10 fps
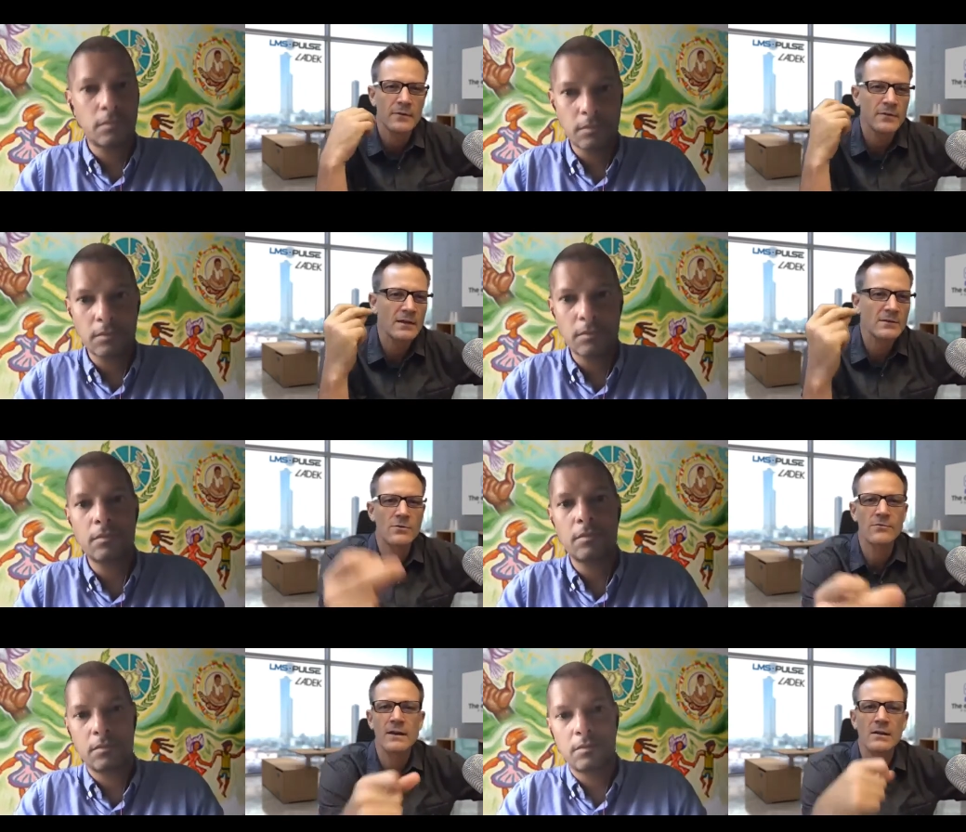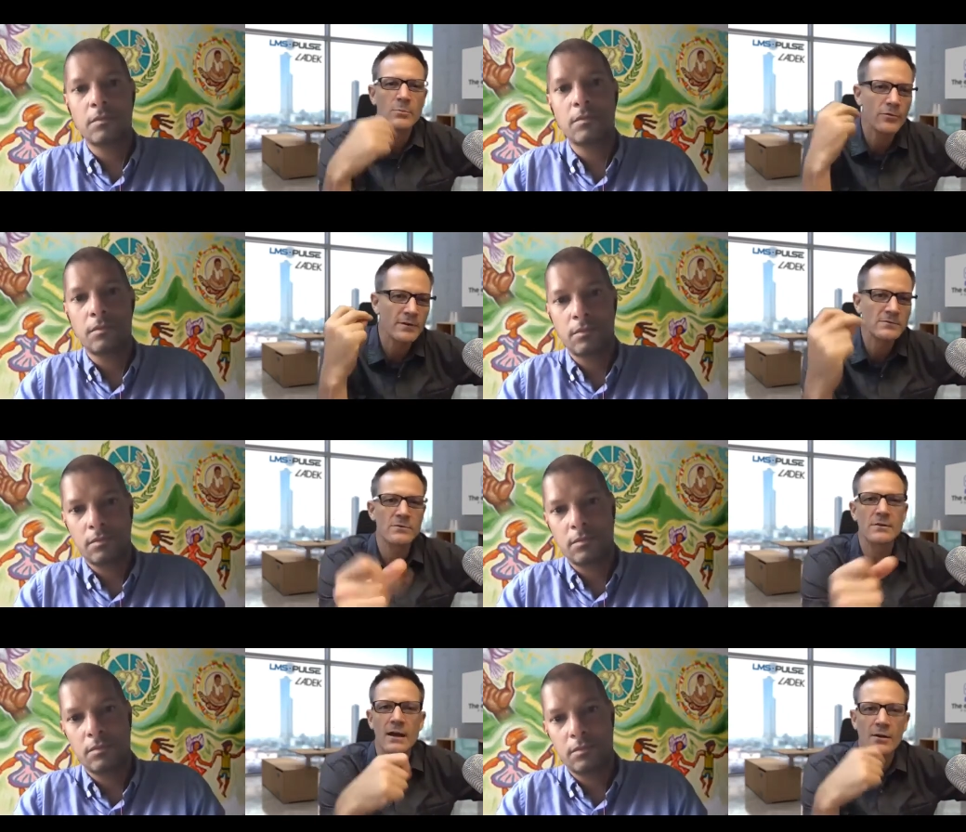Speaker 1: things are available, things are
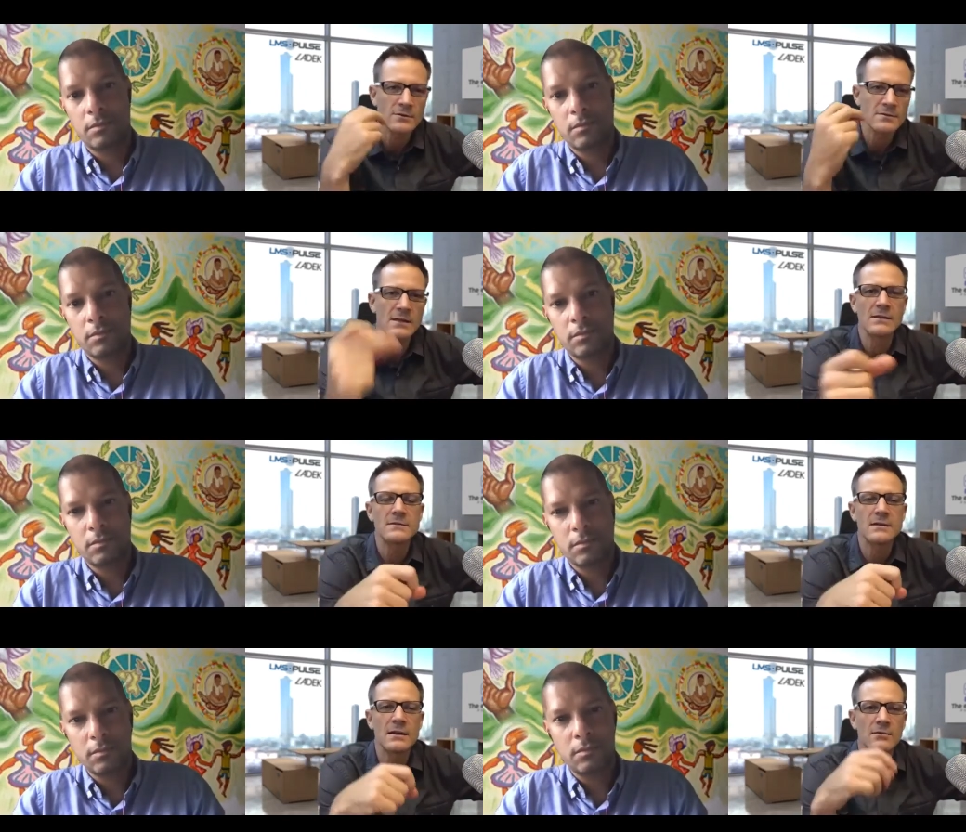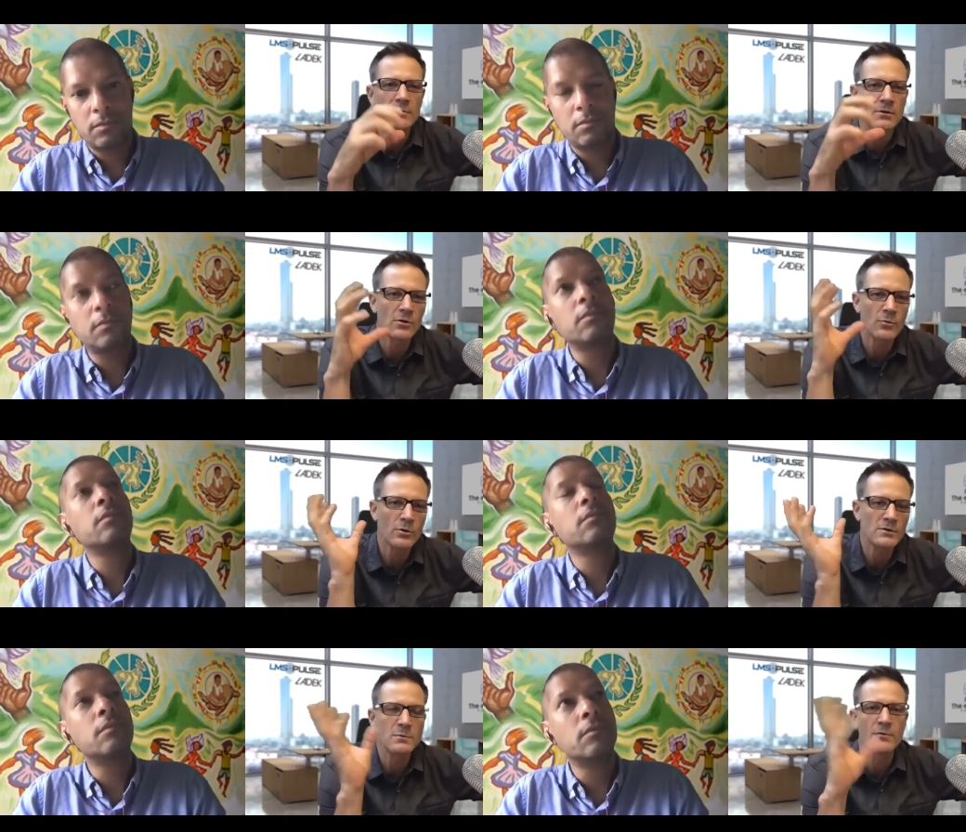there, it's easy, and you know,
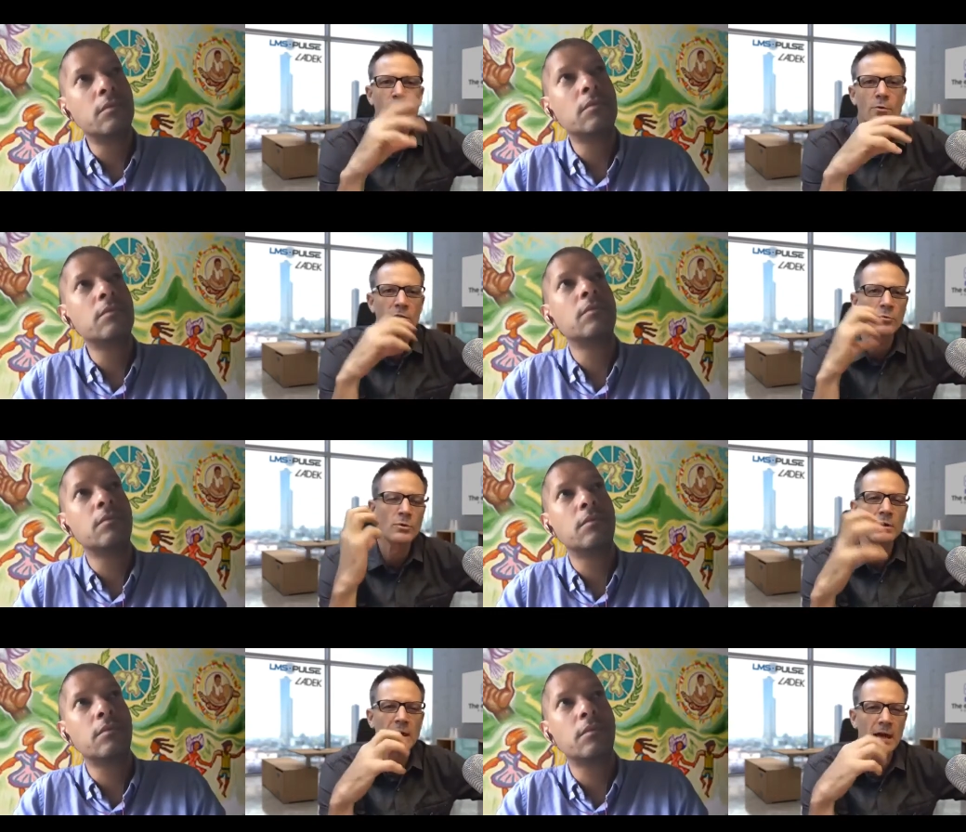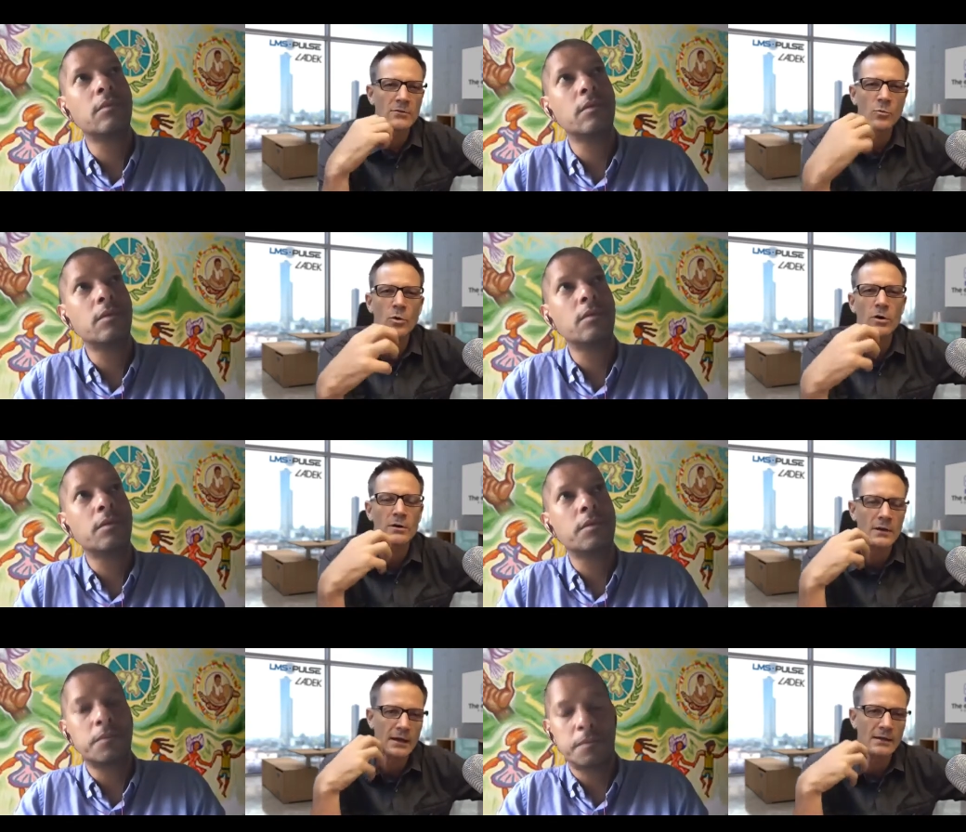whereas before you really had to
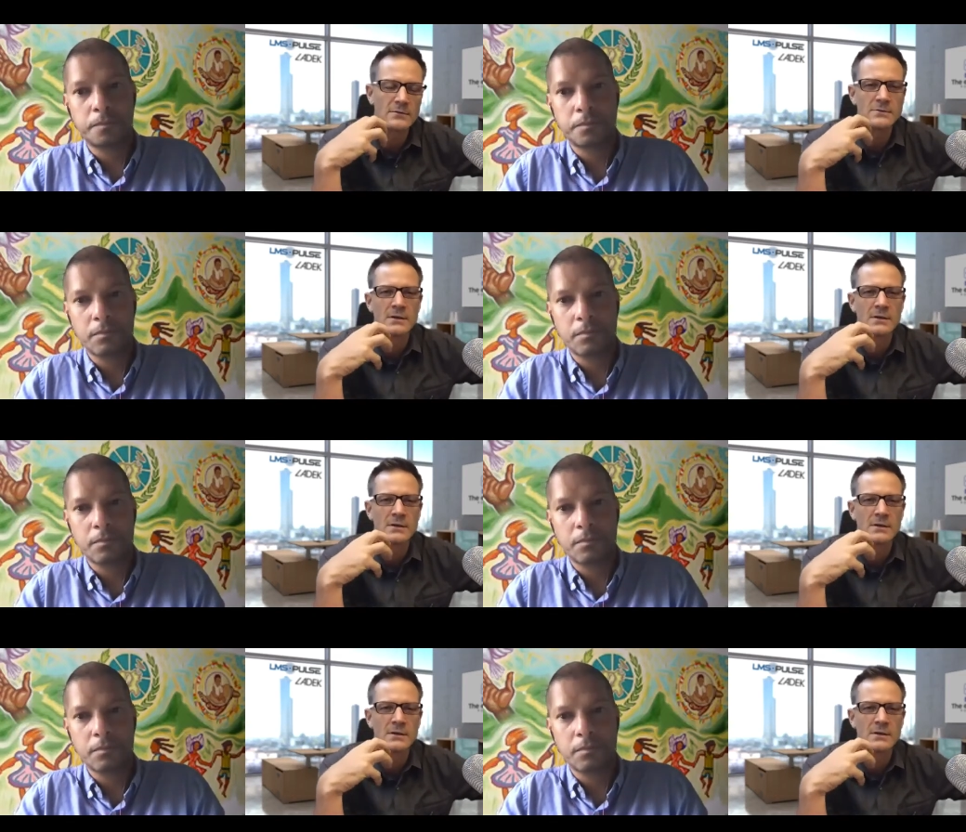work and